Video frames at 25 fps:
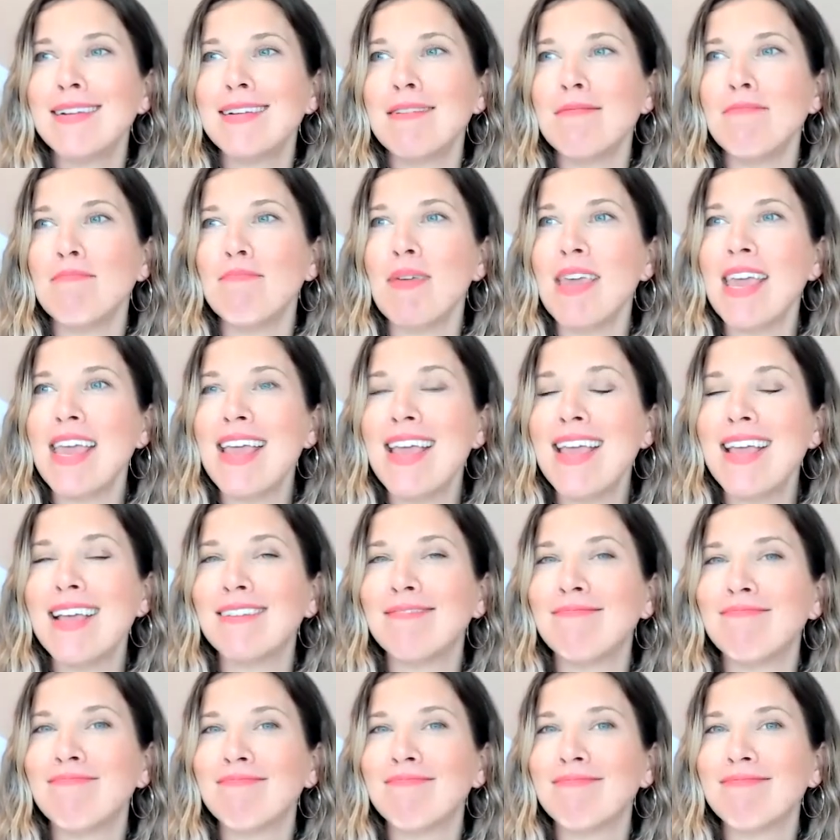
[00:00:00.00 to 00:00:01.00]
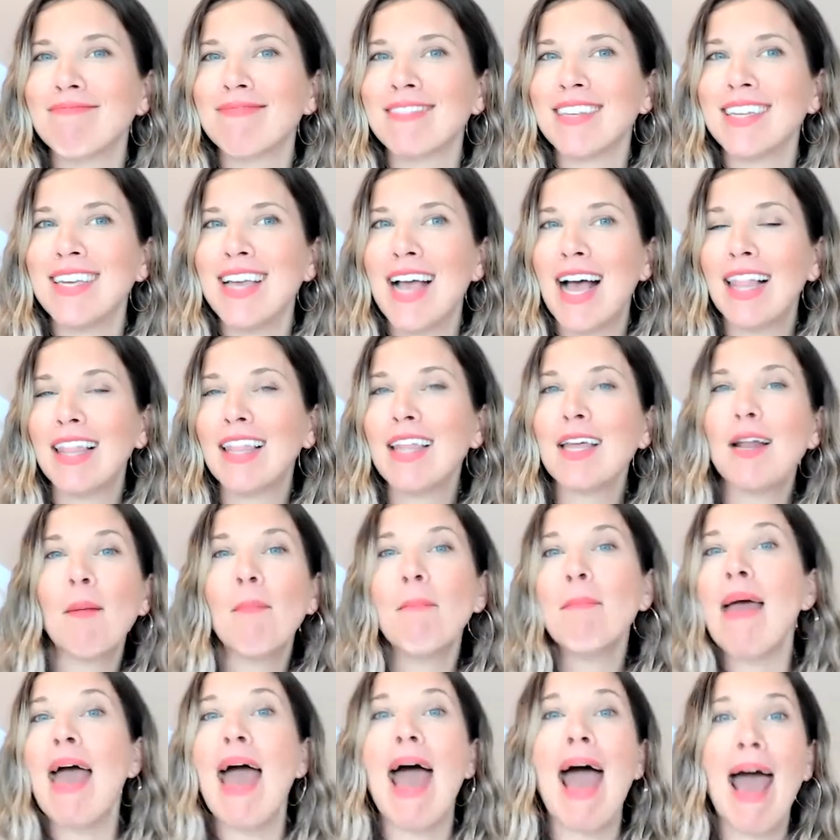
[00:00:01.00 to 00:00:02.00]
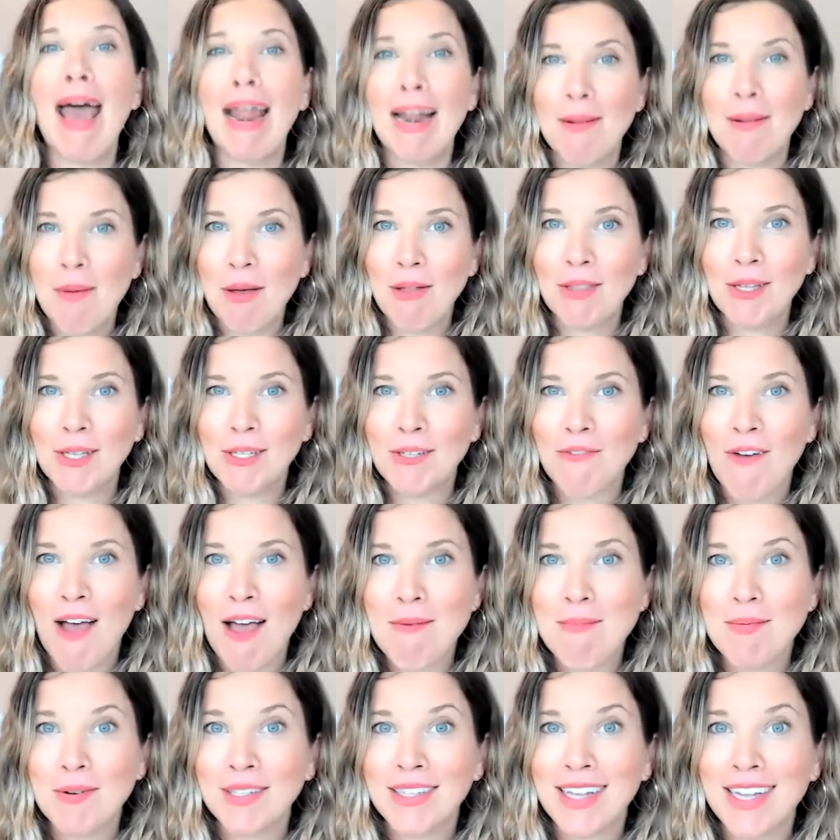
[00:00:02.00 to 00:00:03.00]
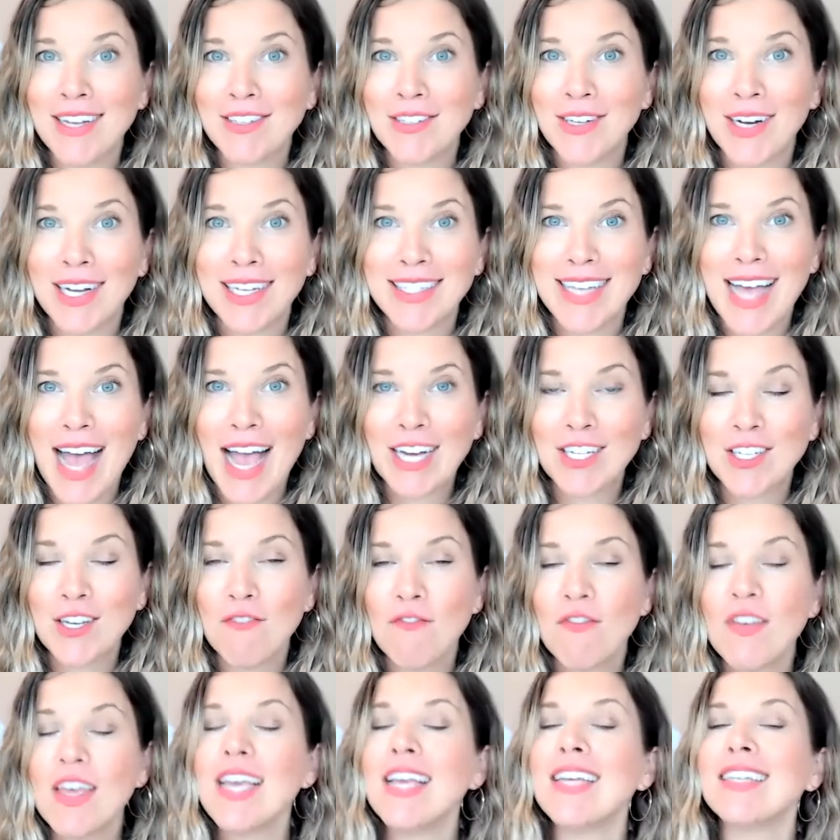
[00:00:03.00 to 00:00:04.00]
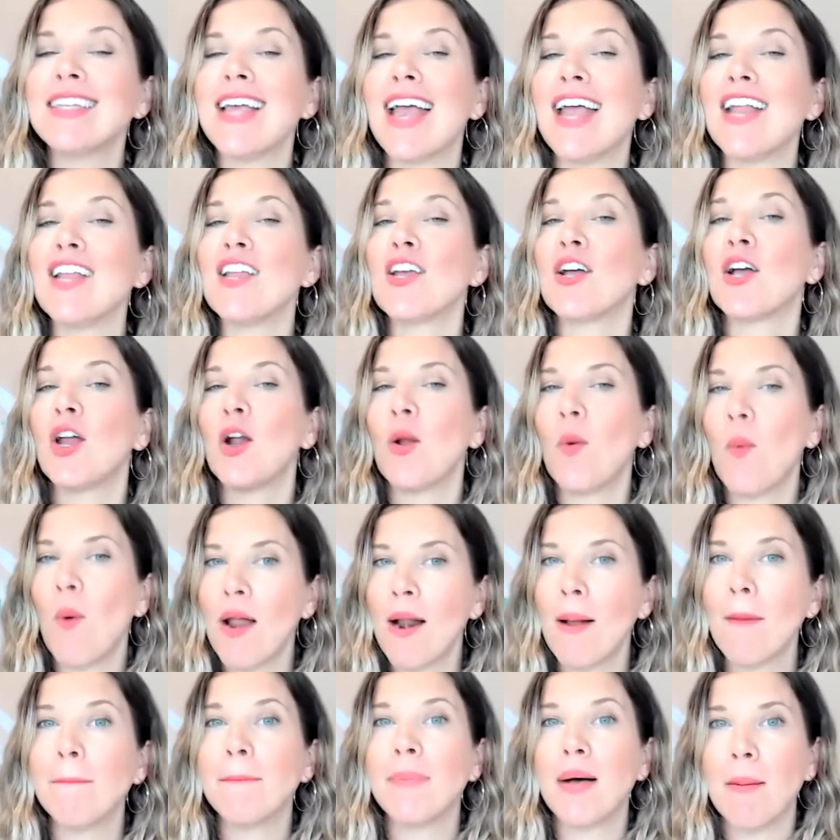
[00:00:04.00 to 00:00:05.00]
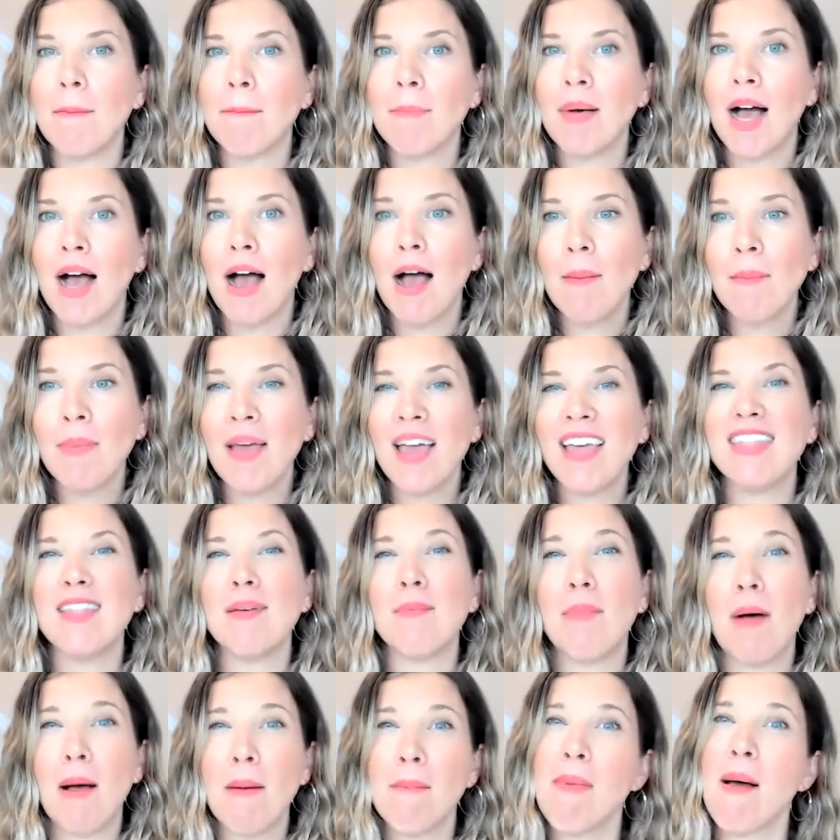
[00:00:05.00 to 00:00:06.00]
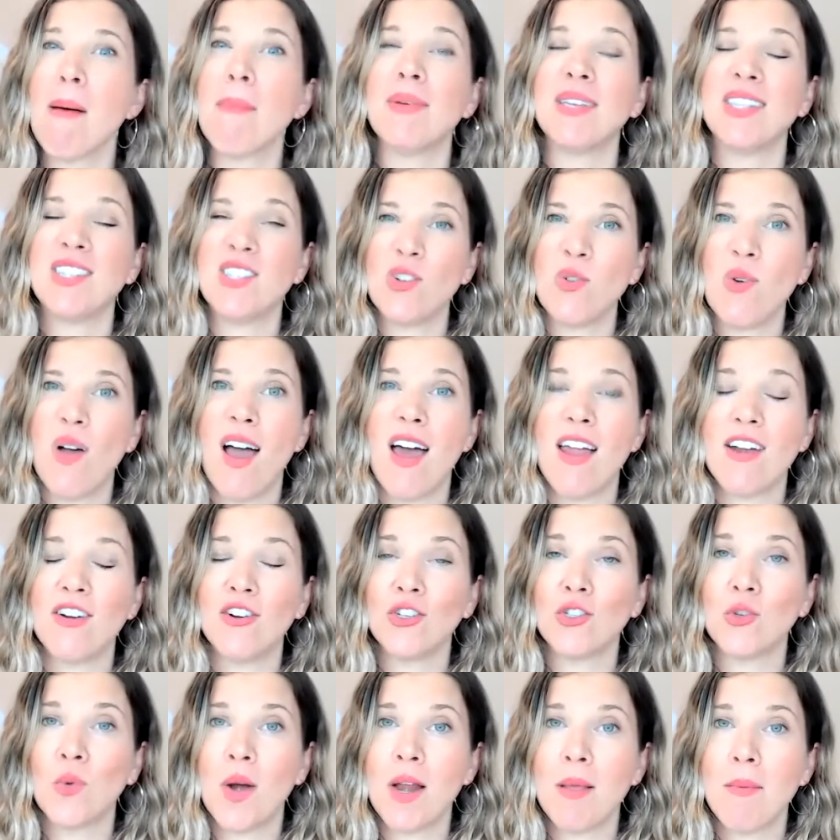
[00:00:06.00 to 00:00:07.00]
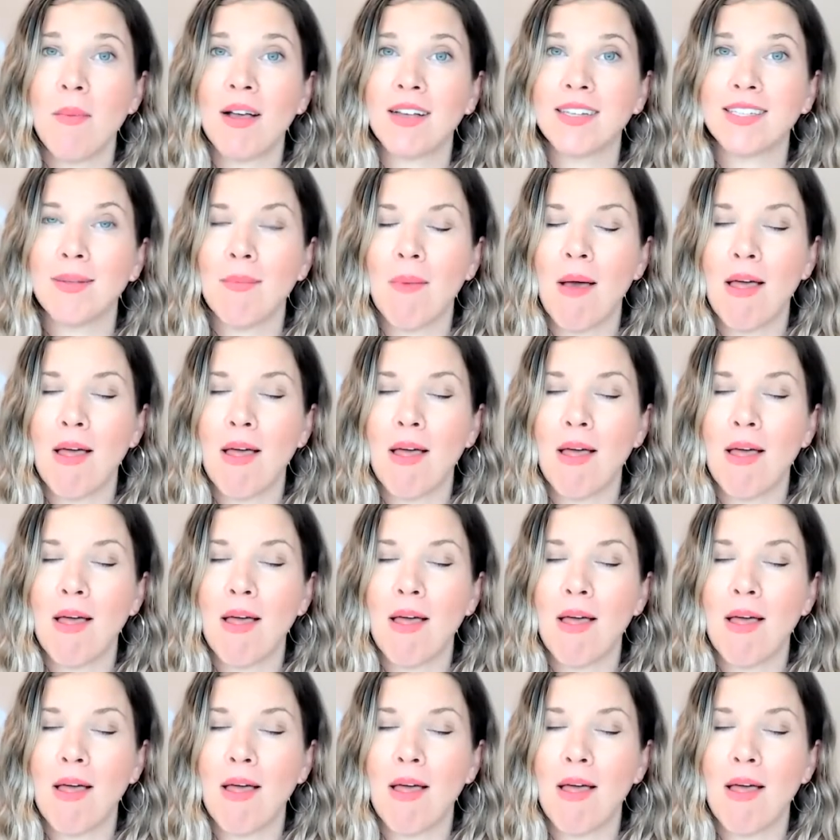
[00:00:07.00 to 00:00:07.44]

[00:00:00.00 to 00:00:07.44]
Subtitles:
be a little mad about those 5% transaction fees, and you're going to want to bump up, and the bump up is to $120 a month.